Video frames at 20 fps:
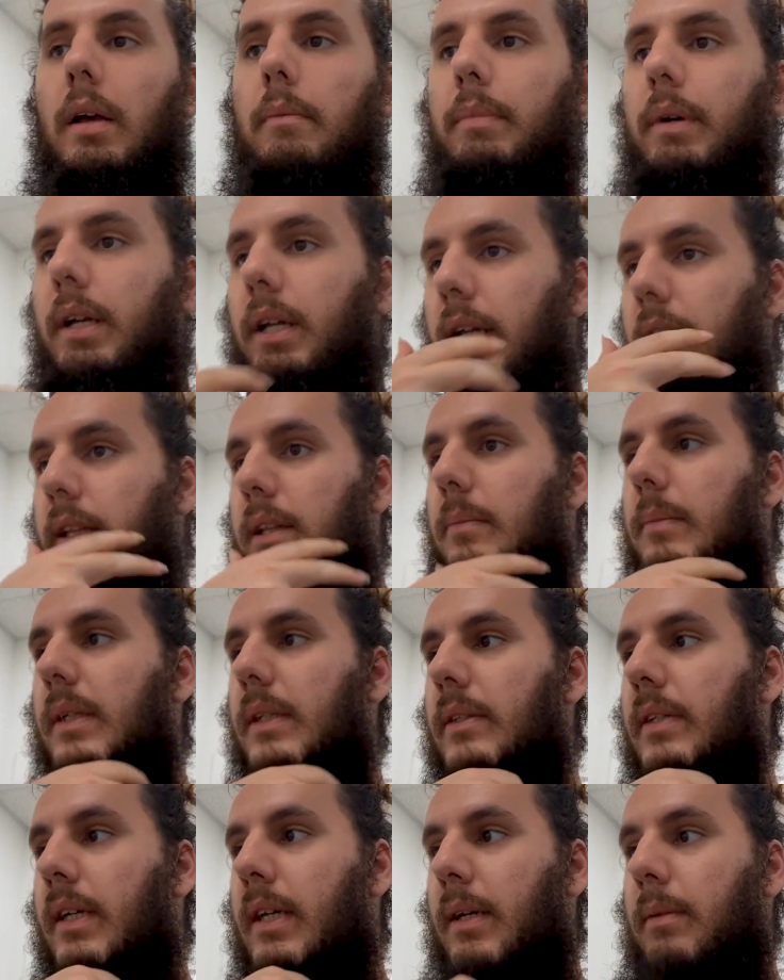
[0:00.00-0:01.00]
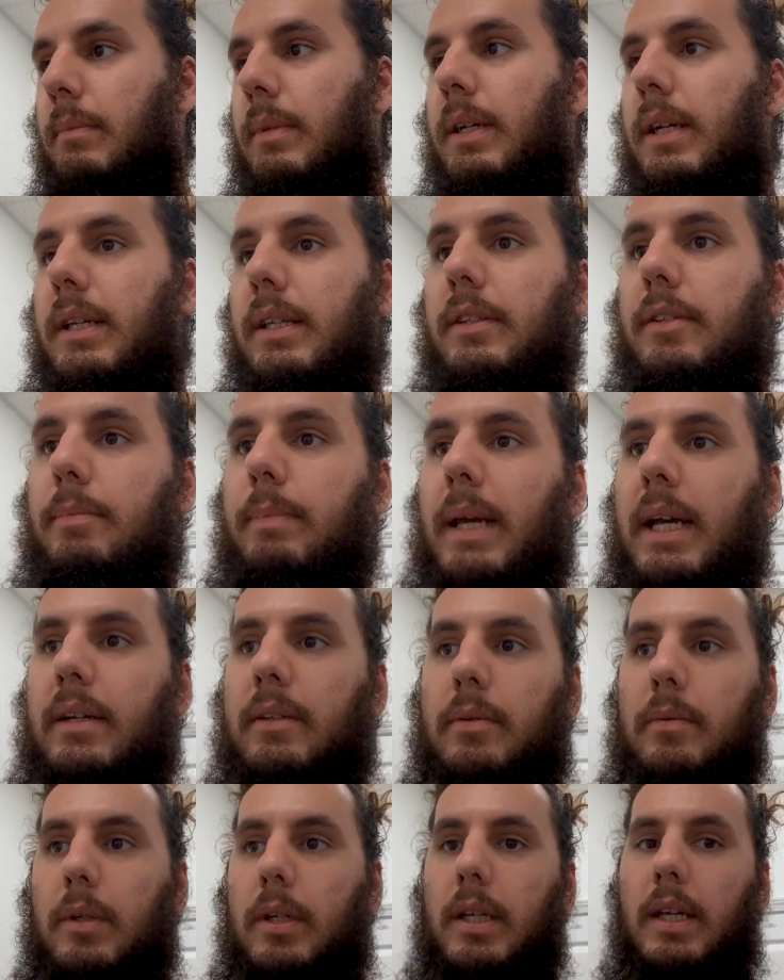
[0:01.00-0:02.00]
But in the meantime, it's back
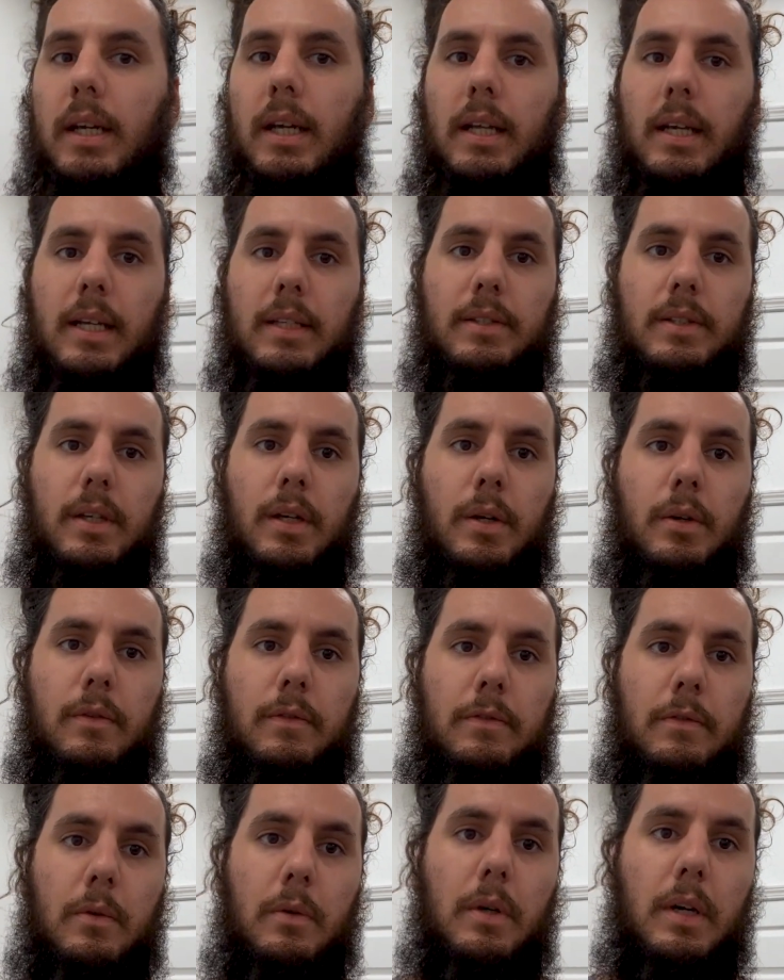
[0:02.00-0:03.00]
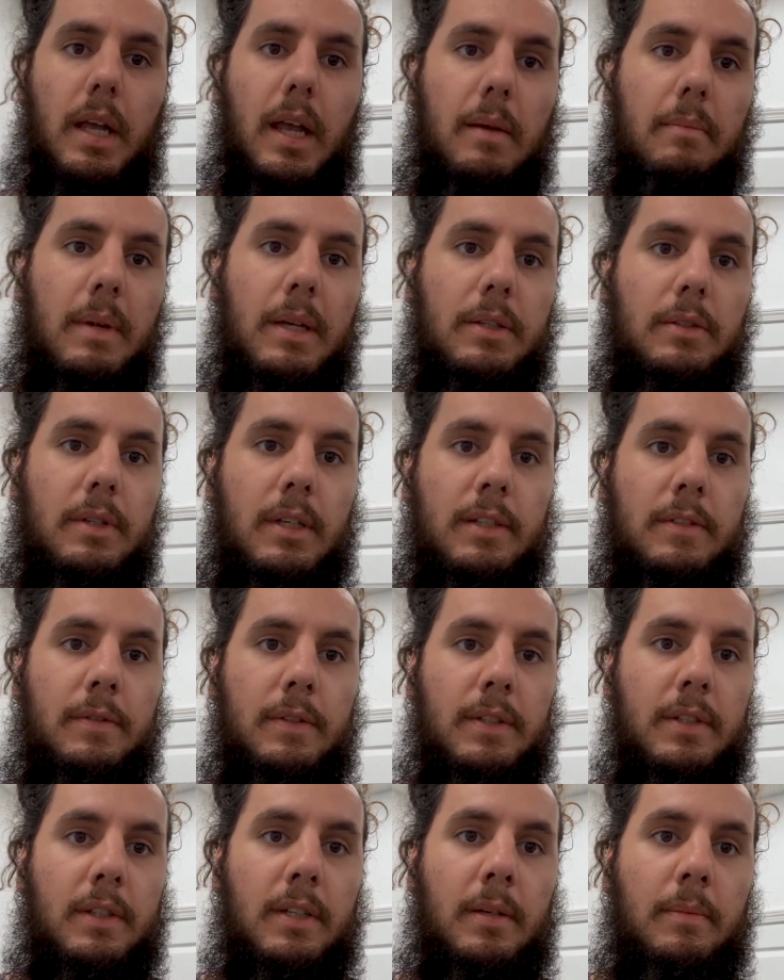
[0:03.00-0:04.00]
to working on SEO for AMS
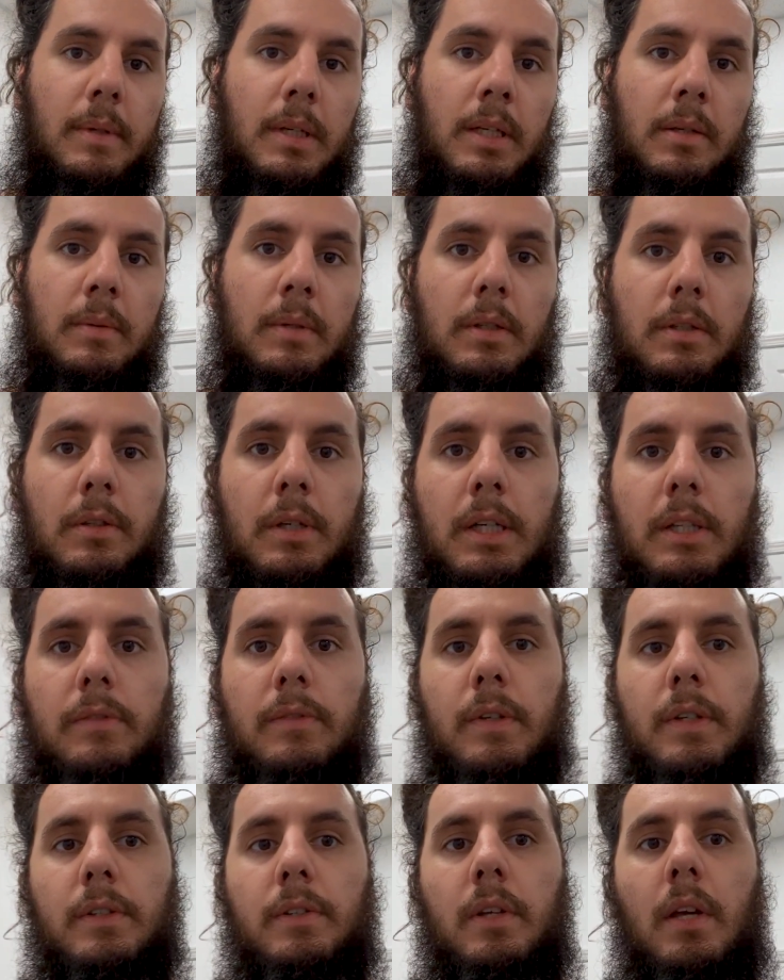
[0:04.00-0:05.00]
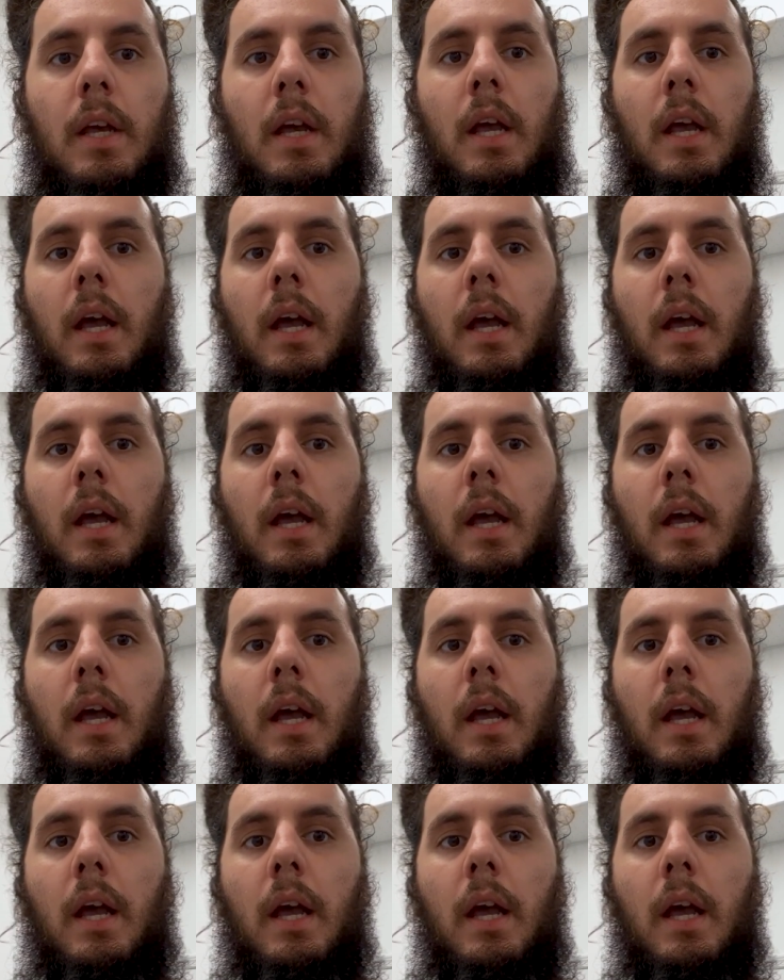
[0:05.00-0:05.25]
transfers and WW transfers.